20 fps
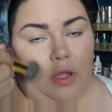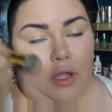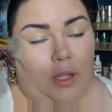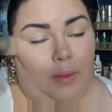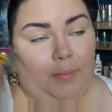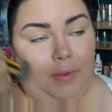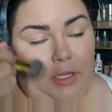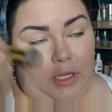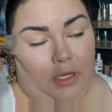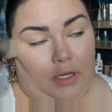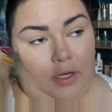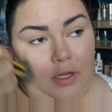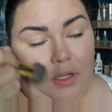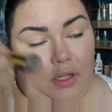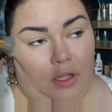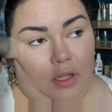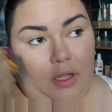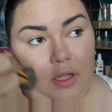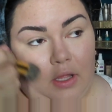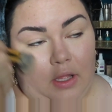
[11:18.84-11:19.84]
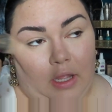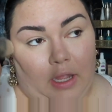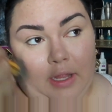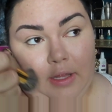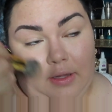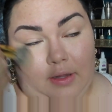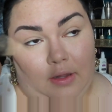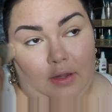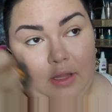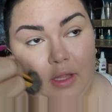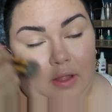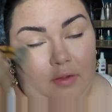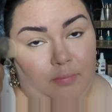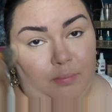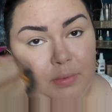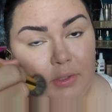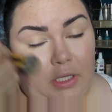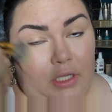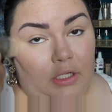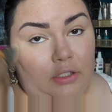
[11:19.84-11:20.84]
I mean, I
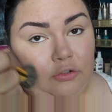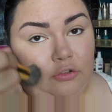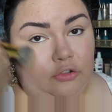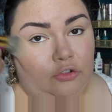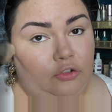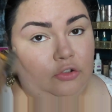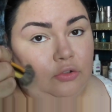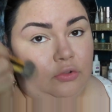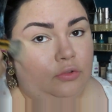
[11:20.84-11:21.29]
love blush,